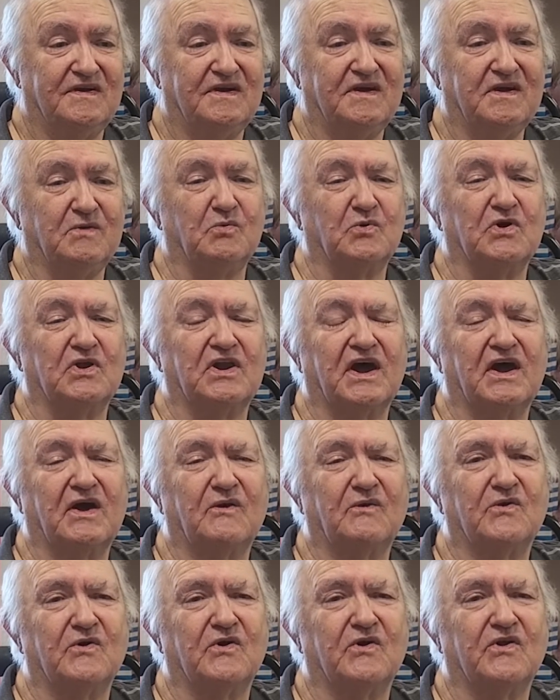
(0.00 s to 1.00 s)
He went
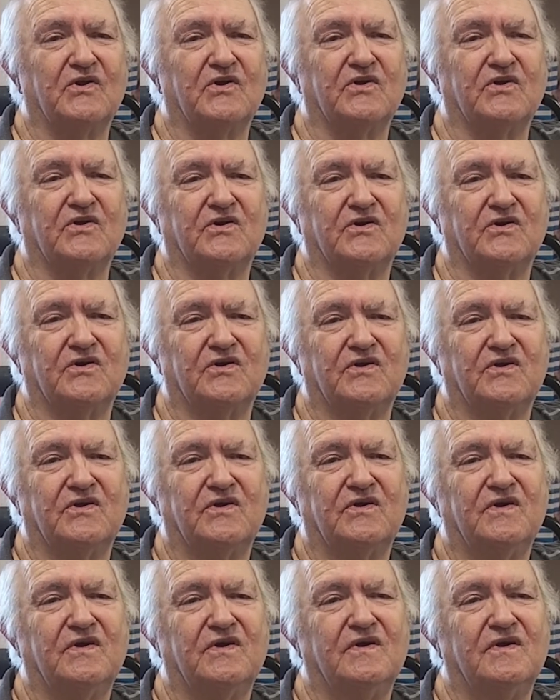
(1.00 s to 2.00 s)
out on a,
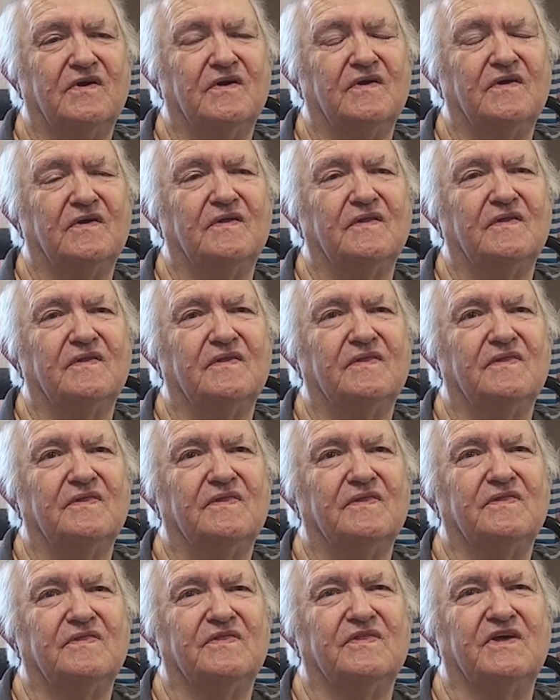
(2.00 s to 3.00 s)

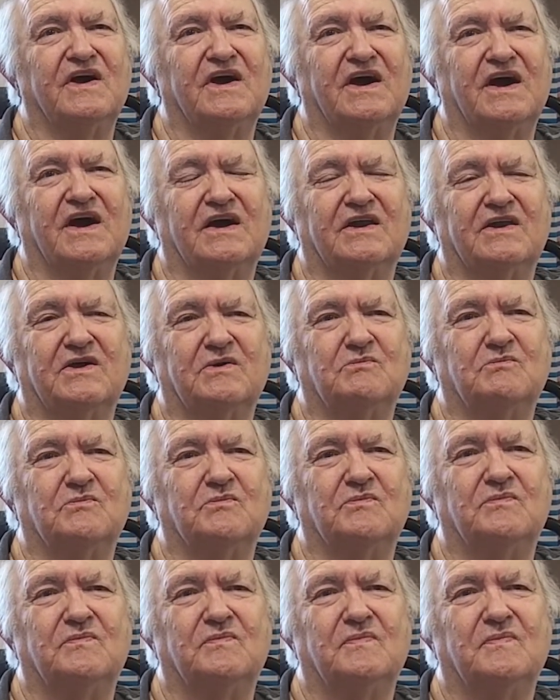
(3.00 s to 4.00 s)
they had
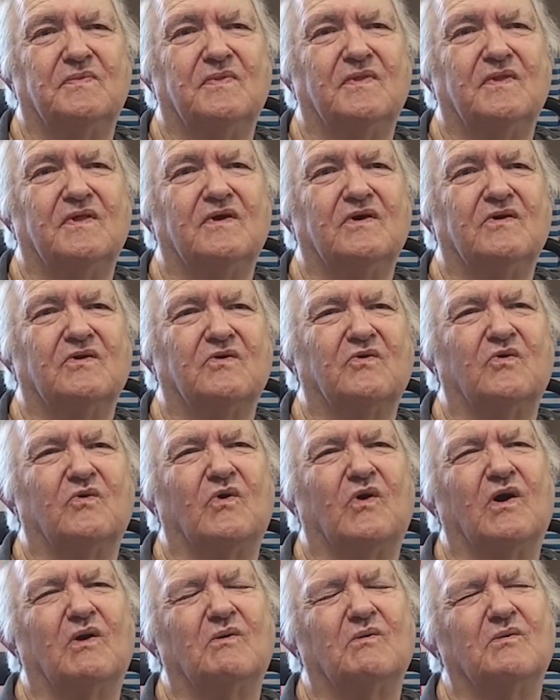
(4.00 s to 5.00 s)
him
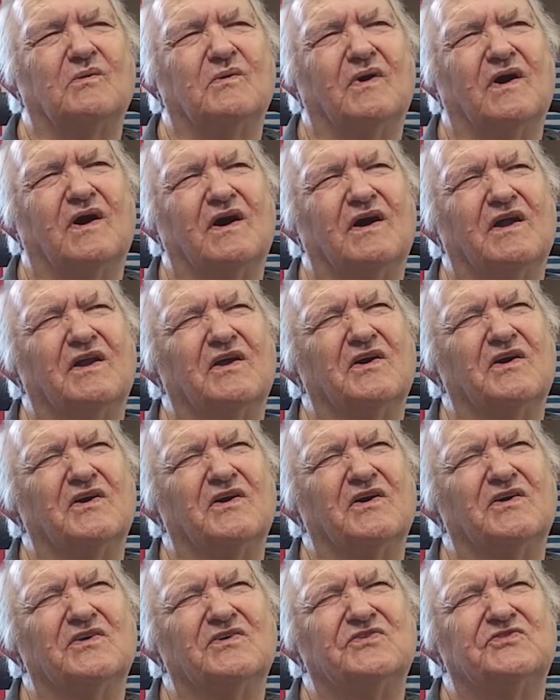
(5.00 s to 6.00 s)
go out on
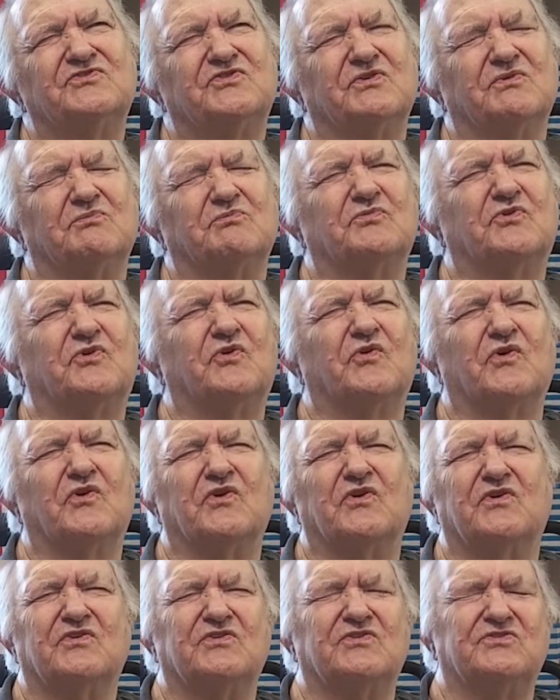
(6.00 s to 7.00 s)
a, some,
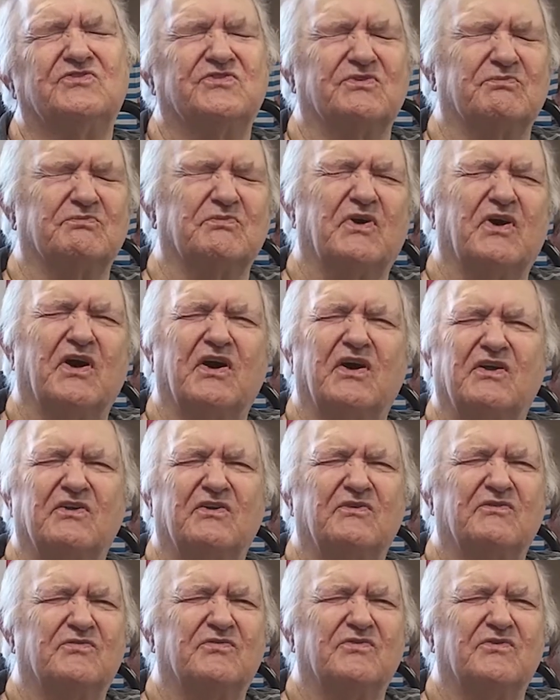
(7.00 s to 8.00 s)
corn, some kind
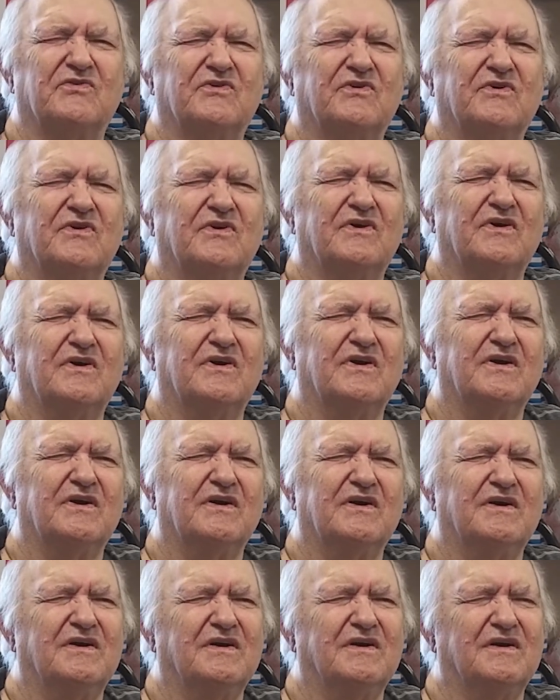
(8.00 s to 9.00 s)
of
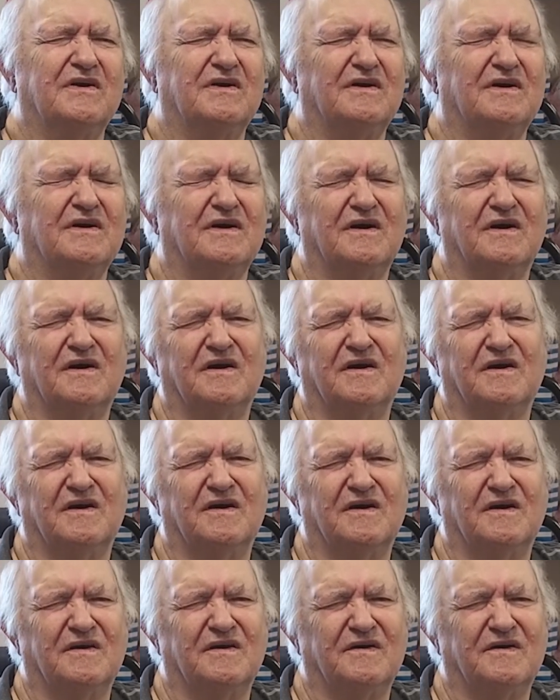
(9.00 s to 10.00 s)
uh,